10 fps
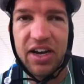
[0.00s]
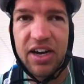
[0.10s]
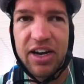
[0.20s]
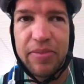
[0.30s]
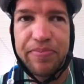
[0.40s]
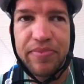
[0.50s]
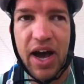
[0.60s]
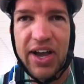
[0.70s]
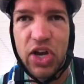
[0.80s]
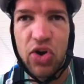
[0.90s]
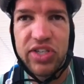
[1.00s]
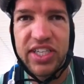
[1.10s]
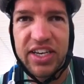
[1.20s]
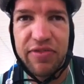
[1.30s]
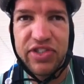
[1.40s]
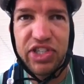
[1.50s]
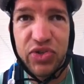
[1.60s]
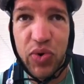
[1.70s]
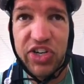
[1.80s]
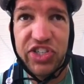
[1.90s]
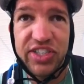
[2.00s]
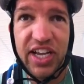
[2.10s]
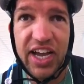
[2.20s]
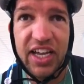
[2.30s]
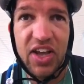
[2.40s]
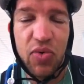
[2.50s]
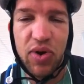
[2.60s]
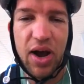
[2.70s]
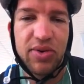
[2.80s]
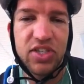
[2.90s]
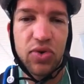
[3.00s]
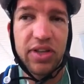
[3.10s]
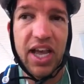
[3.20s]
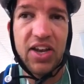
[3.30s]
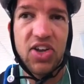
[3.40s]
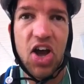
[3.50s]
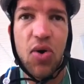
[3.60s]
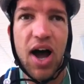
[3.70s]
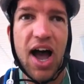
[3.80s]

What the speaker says: I noticed in different situations, like when I was in Orlando,